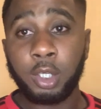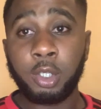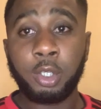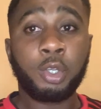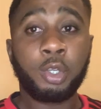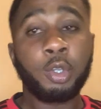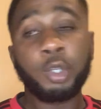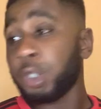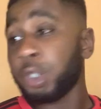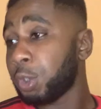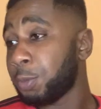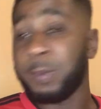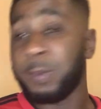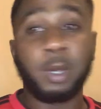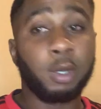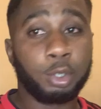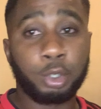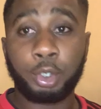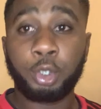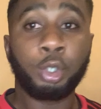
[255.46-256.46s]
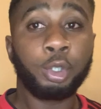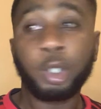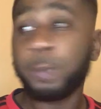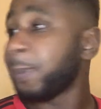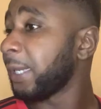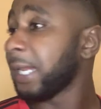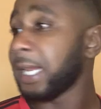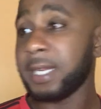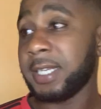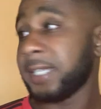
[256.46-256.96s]
You'd just be unsure. You'd
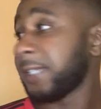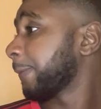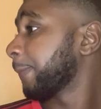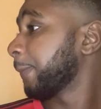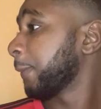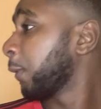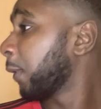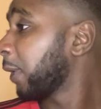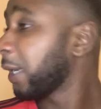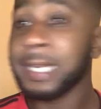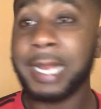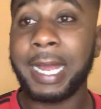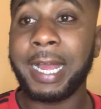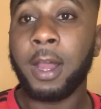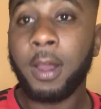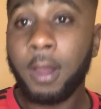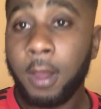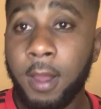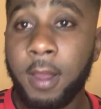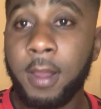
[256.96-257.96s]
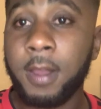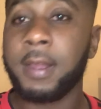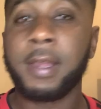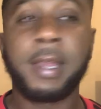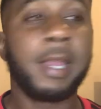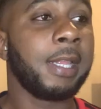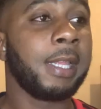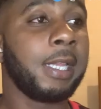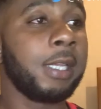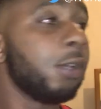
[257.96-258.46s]
be like this, looking at her,
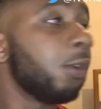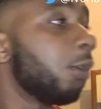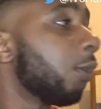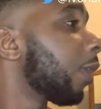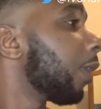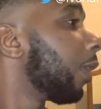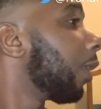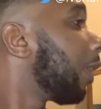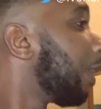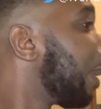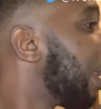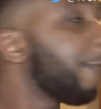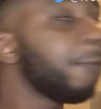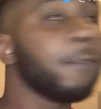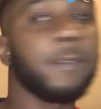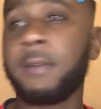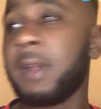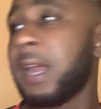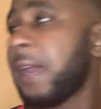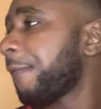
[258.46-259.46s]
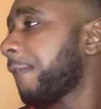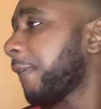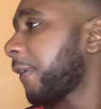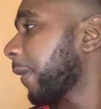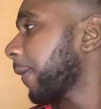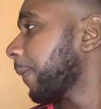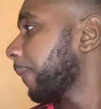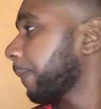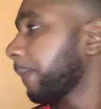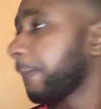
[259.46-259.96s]
and then you're looking on the left to right,
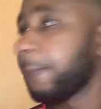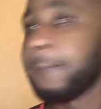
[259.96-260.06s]
thinking,